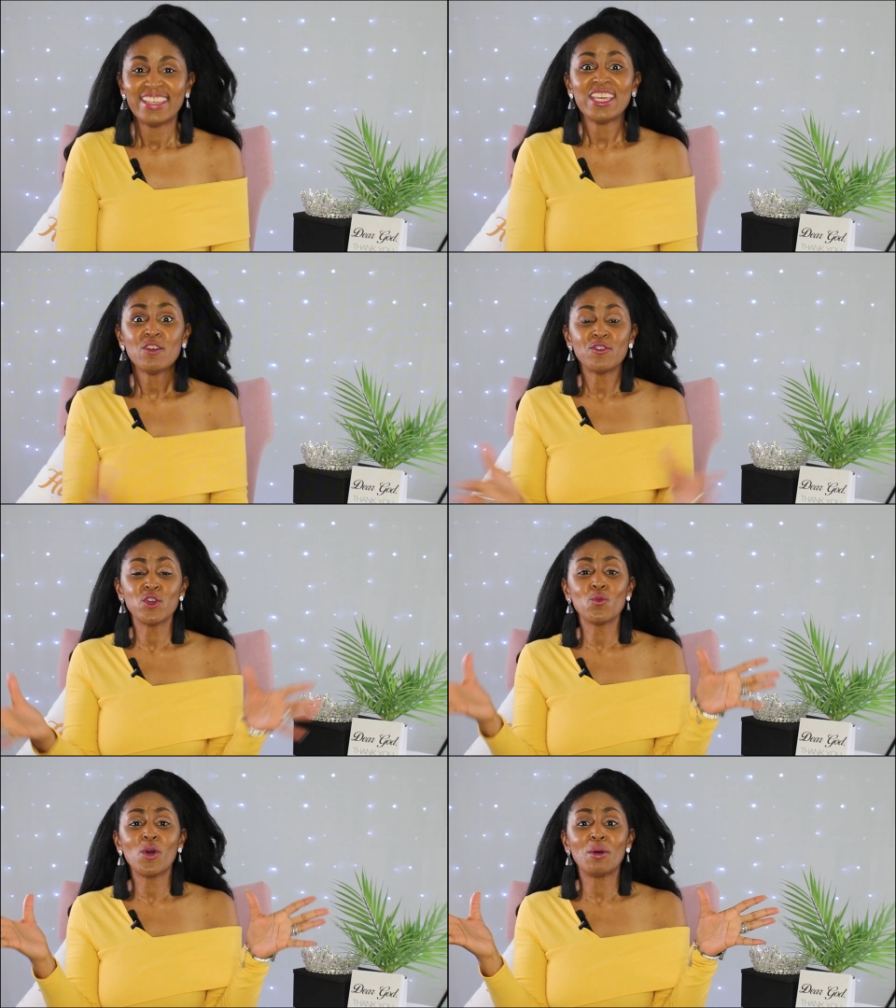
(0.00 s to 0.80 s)
If
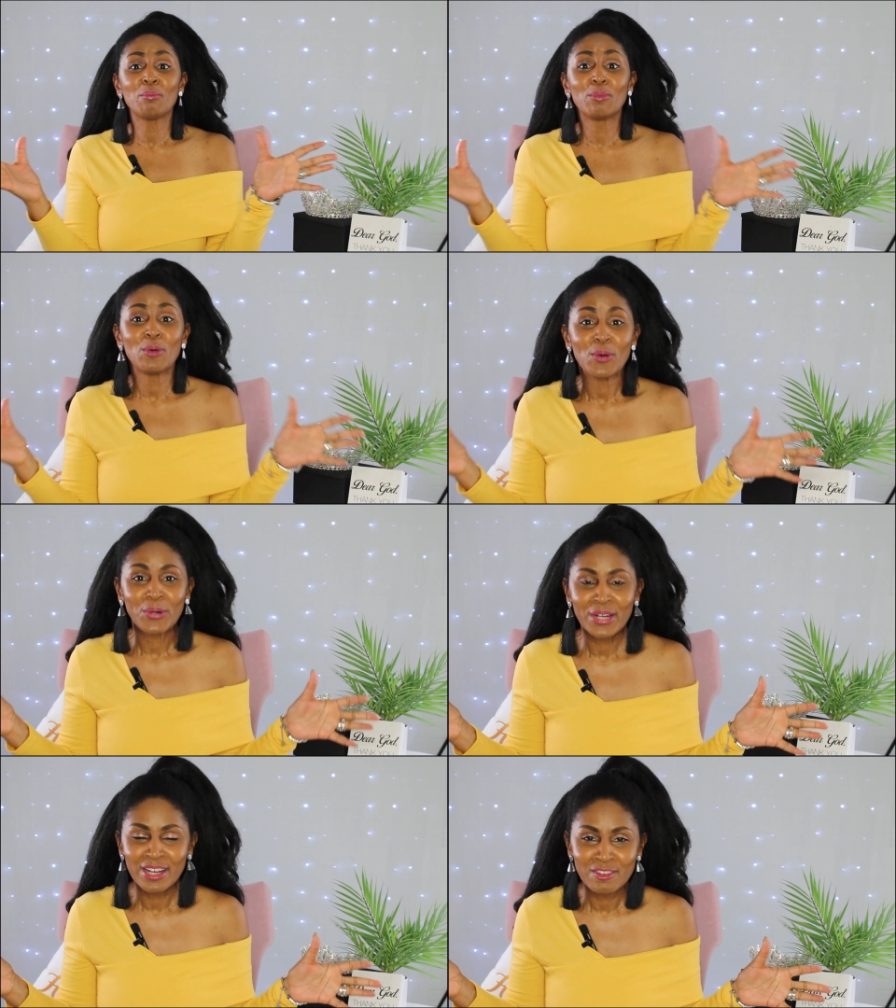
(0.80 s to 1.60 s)
you want
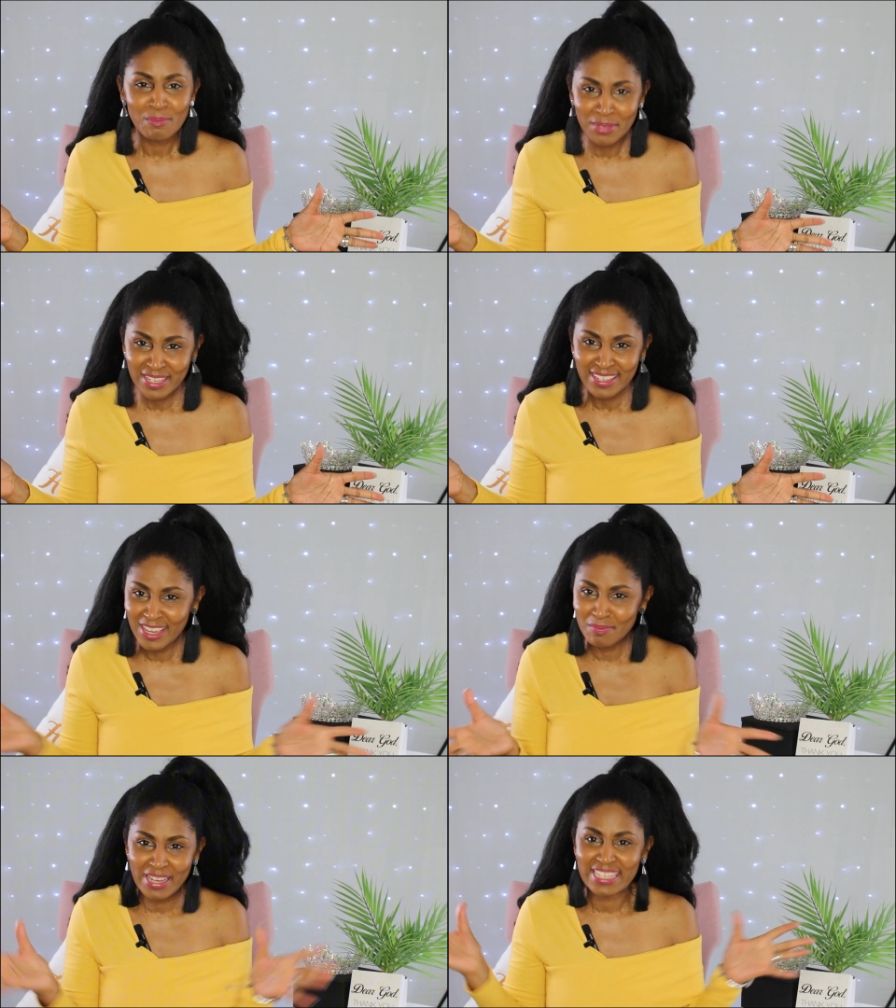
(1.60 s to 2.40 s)
more of me
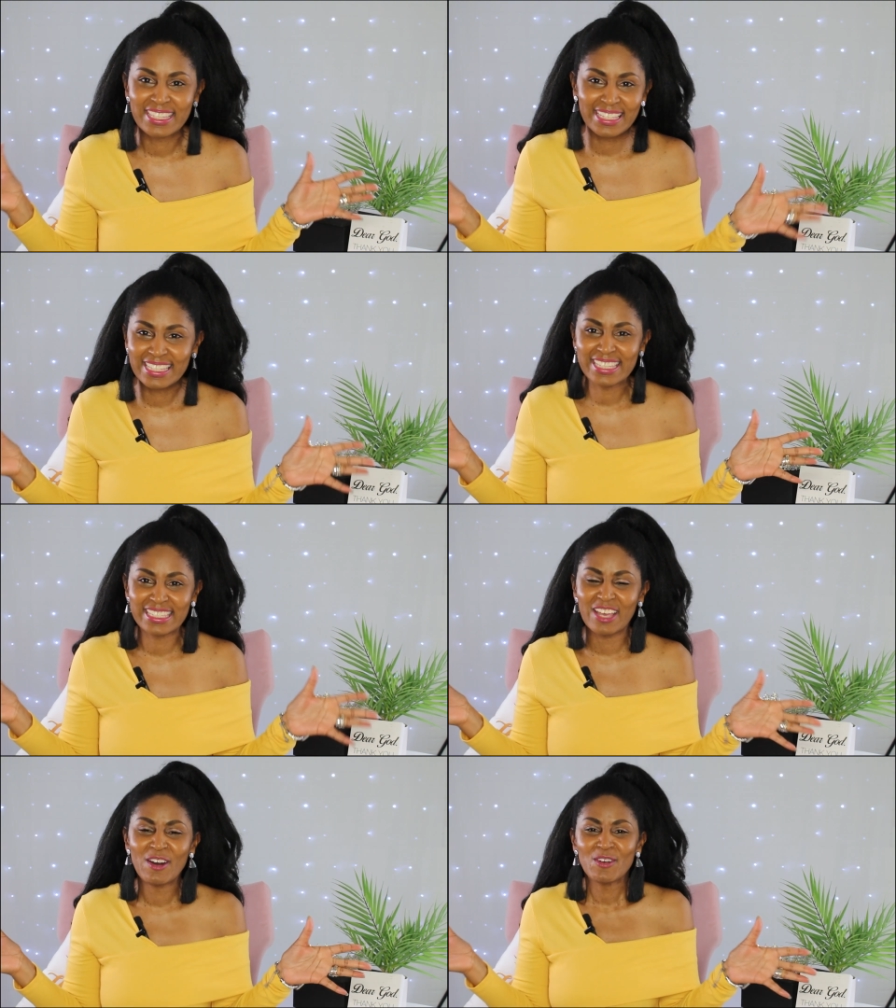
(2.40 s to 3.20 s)
and my silly
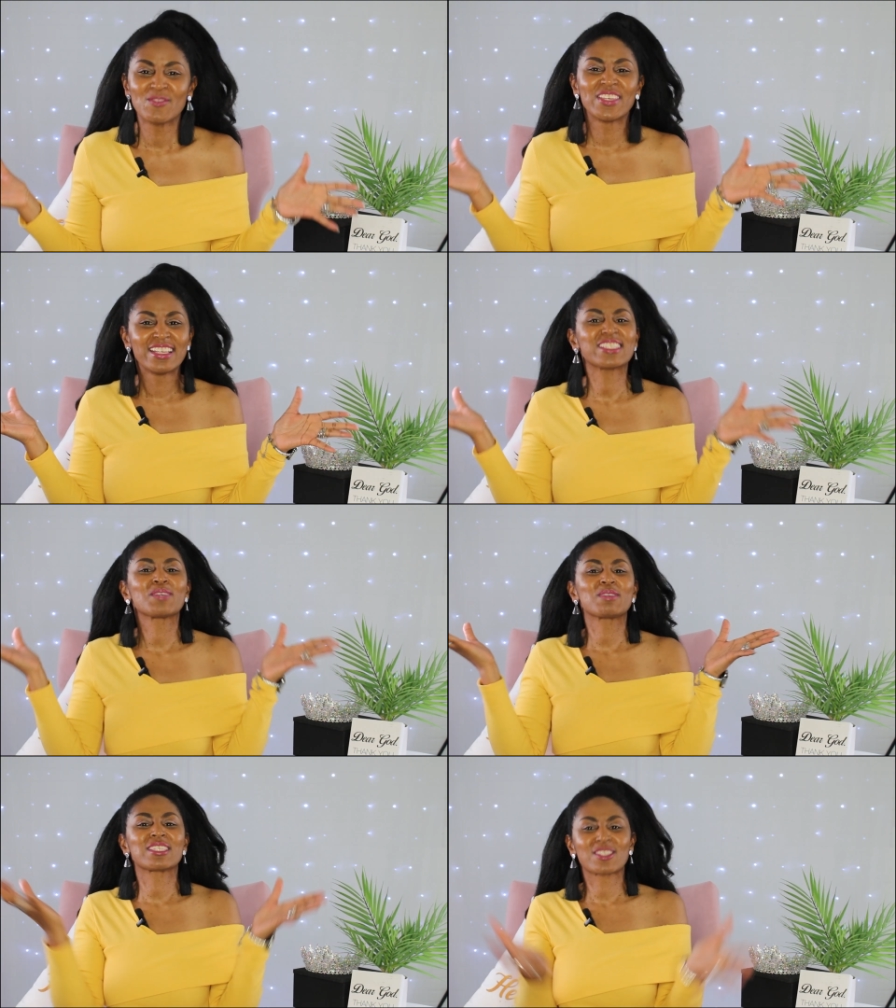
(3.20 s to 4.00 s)
self, then
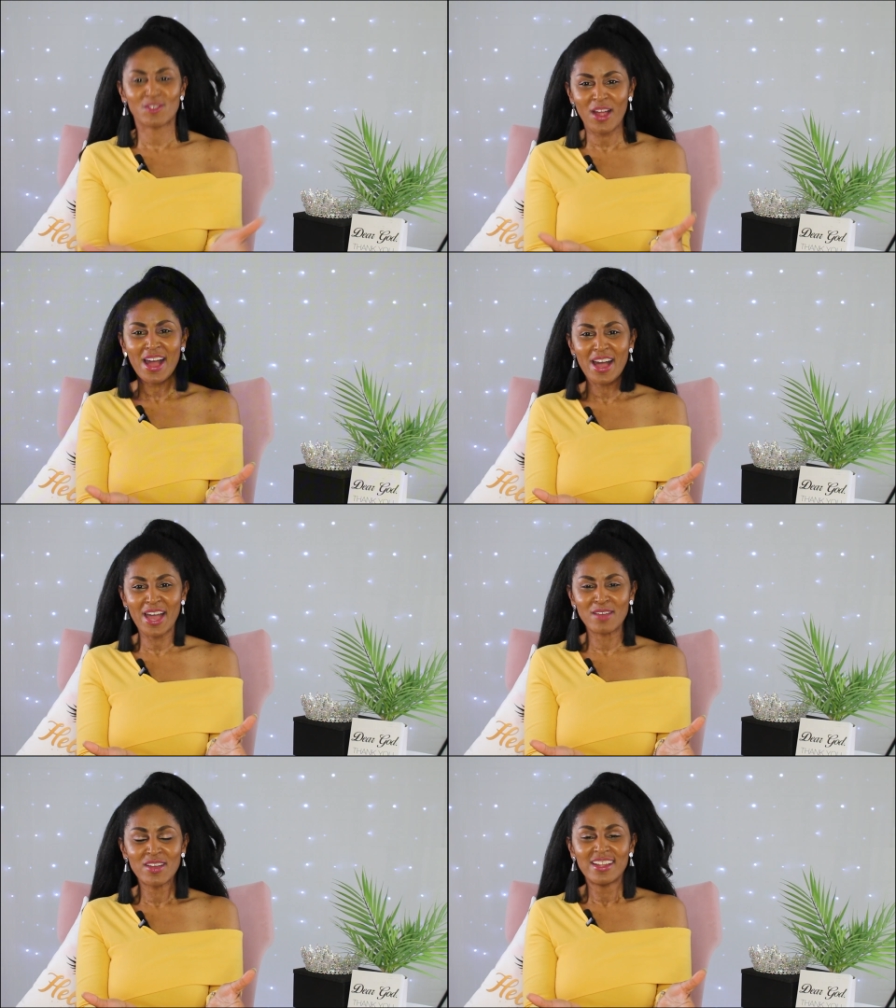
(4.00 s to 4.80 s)

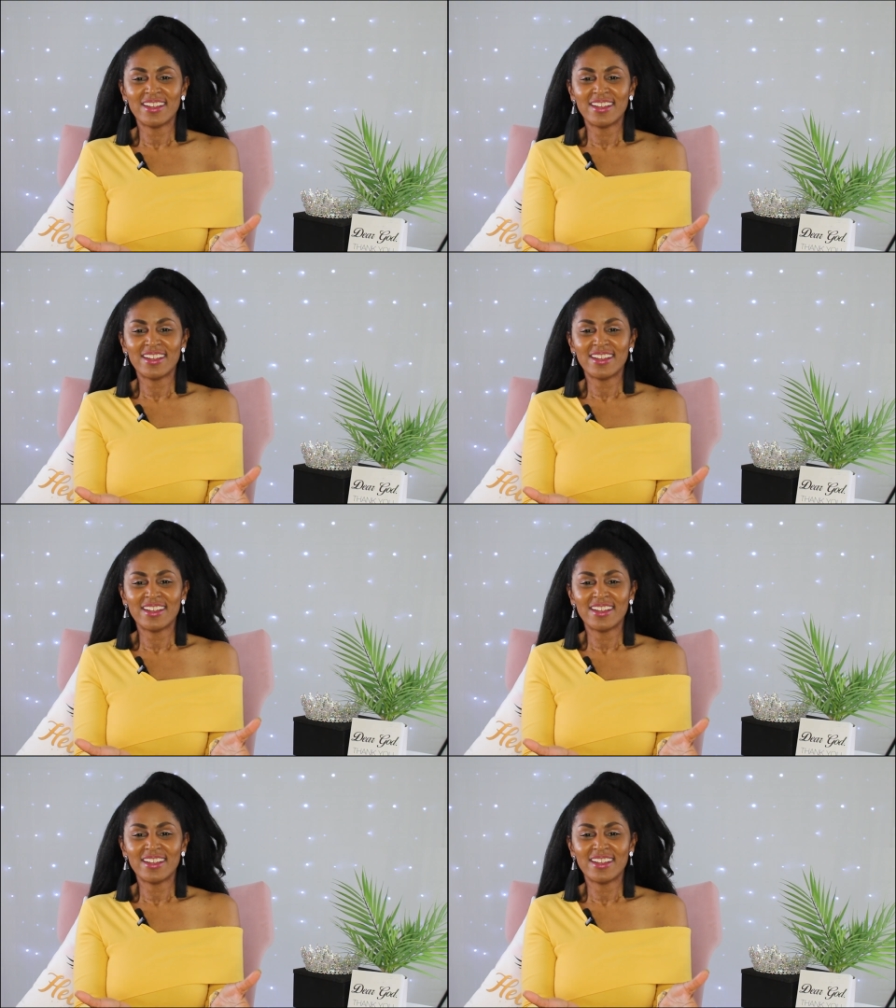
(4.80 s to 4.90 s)
subscribe.